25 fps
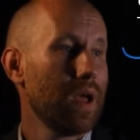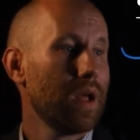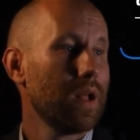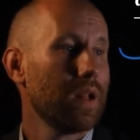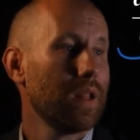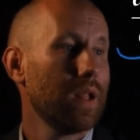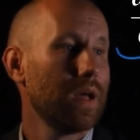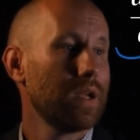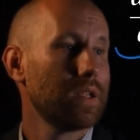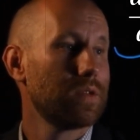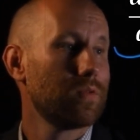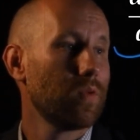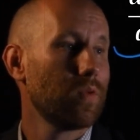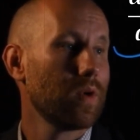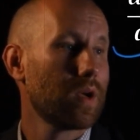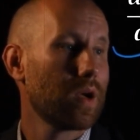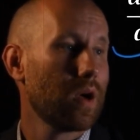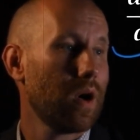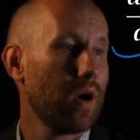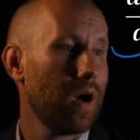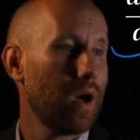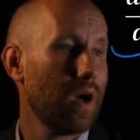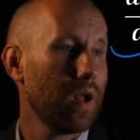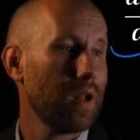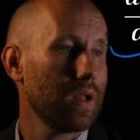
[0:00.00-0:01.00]
Let's
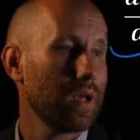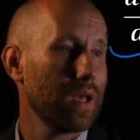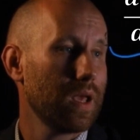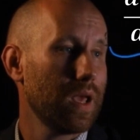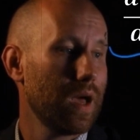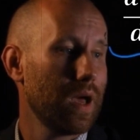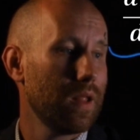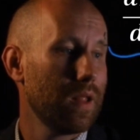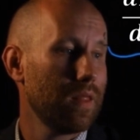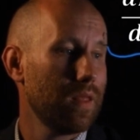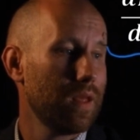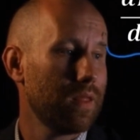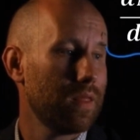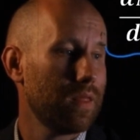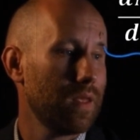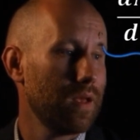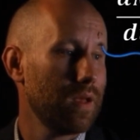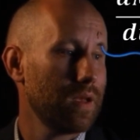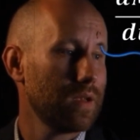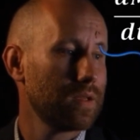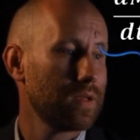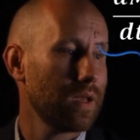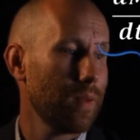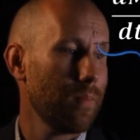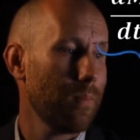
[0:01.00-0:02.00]
recall again that
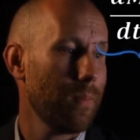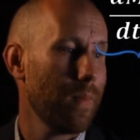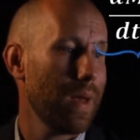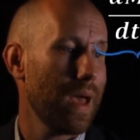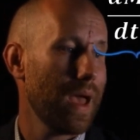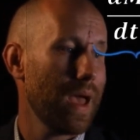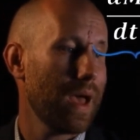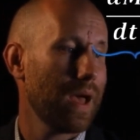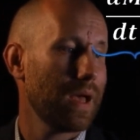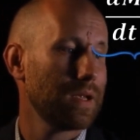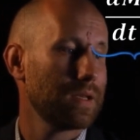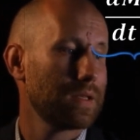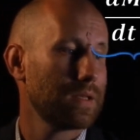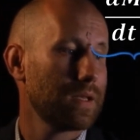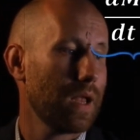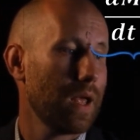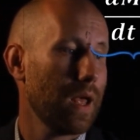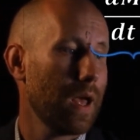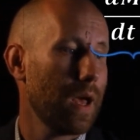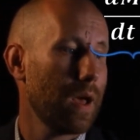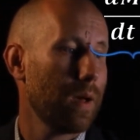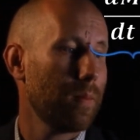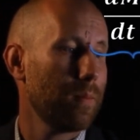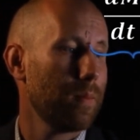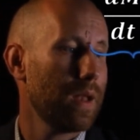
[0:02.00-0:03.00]
this mass,
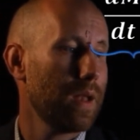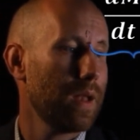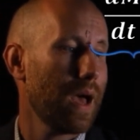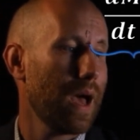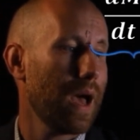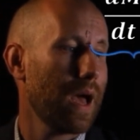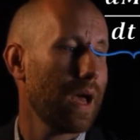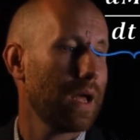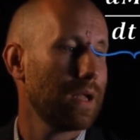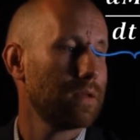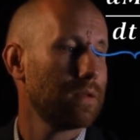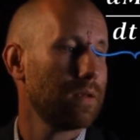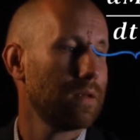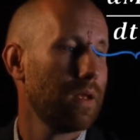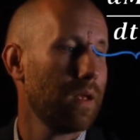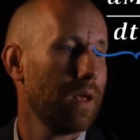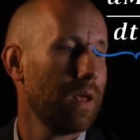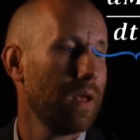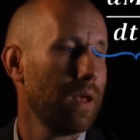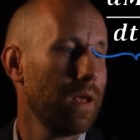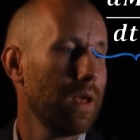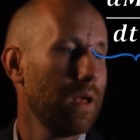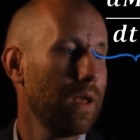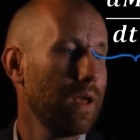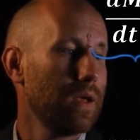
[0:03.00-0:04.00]
m dot,
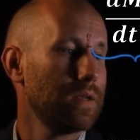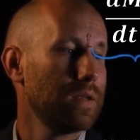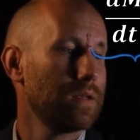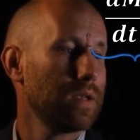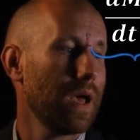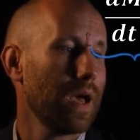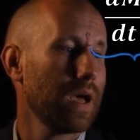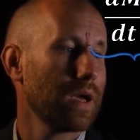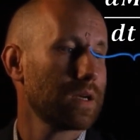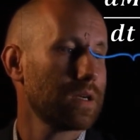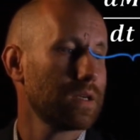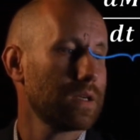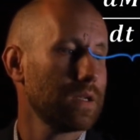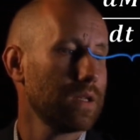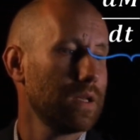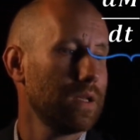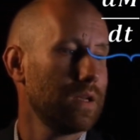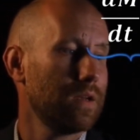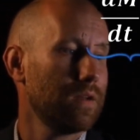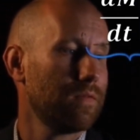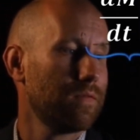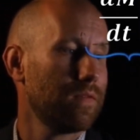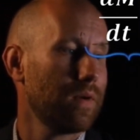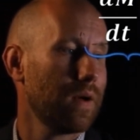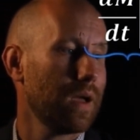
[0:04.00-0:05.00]
is actually
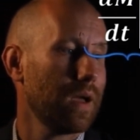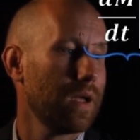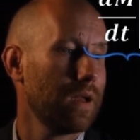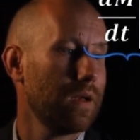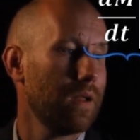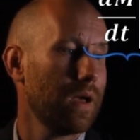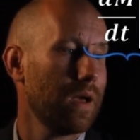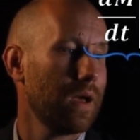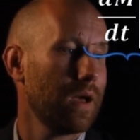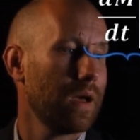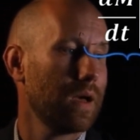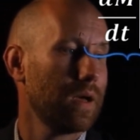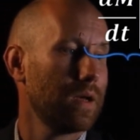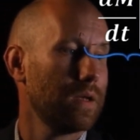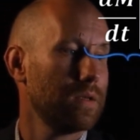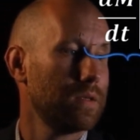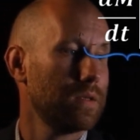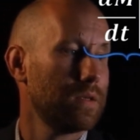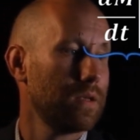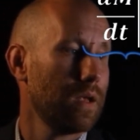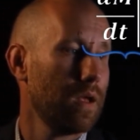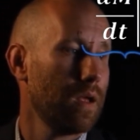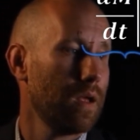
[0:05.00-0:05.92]
defined as